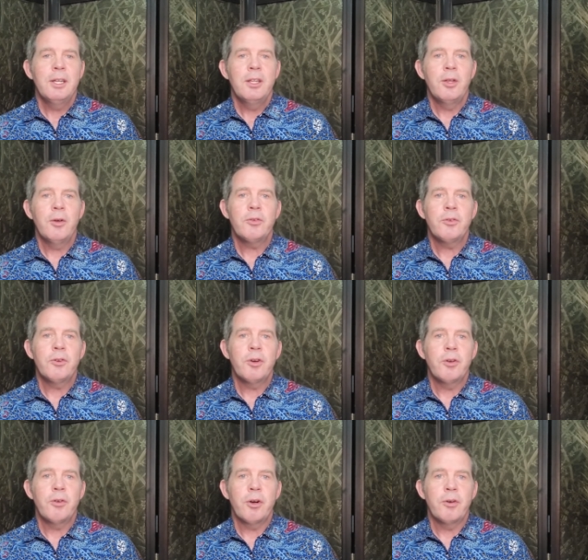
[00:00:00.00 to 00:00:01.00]
those are,
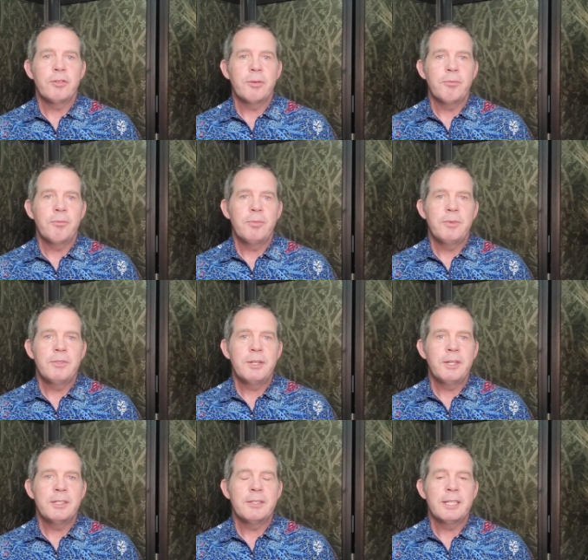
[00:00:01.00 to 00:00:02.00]
are, are, some
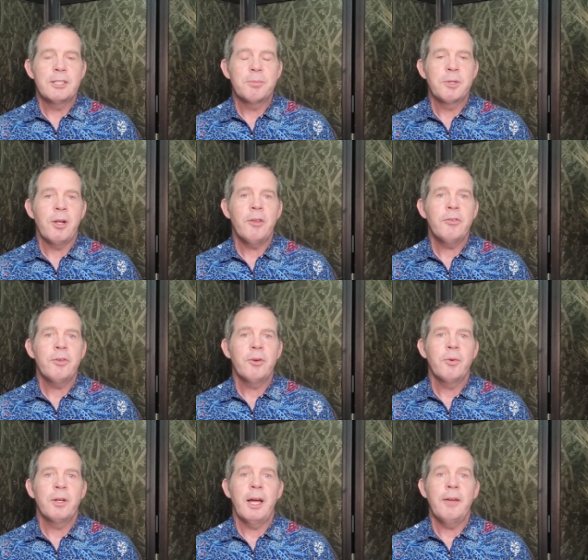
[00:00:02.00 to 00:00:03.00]
serious things. But also
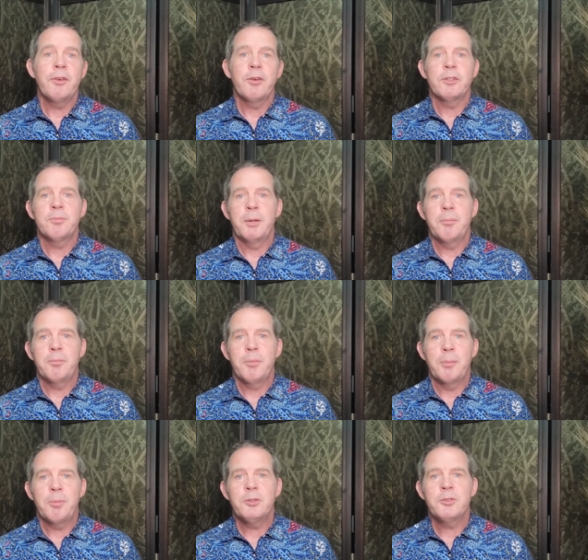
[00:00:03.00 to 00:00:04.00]
one I've noticed my, my
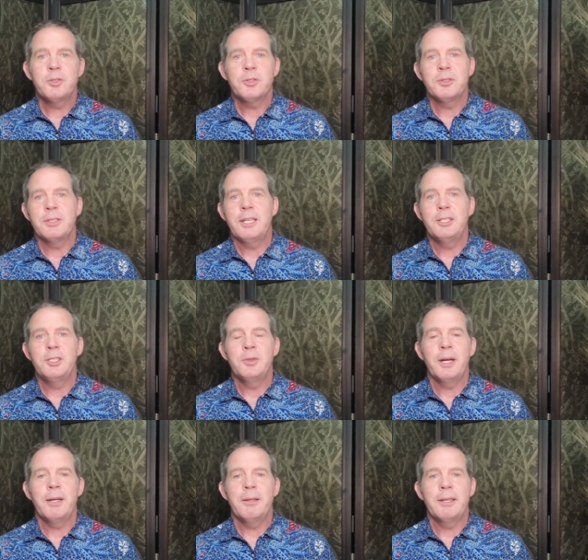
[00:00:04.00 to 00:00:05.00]
personal issue
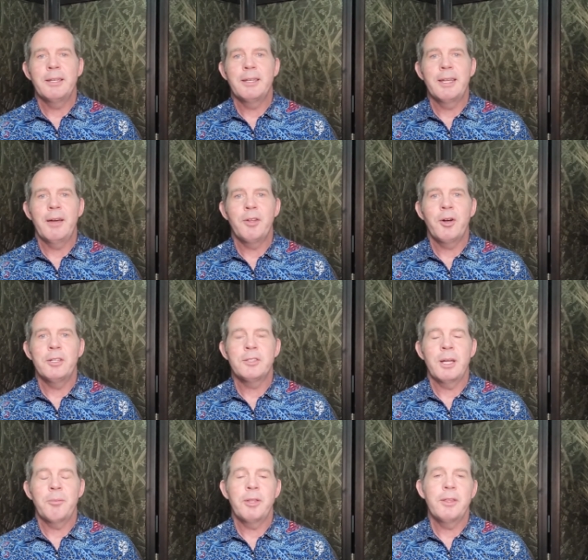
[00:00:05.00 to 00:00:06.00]
I have the hardest
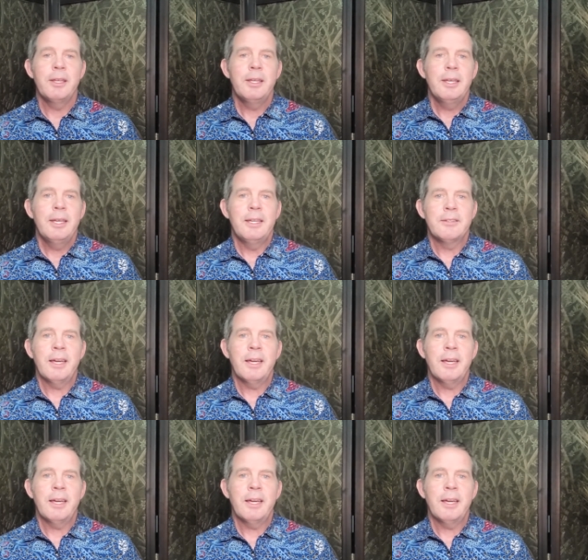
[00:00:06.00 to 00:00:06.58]
time with is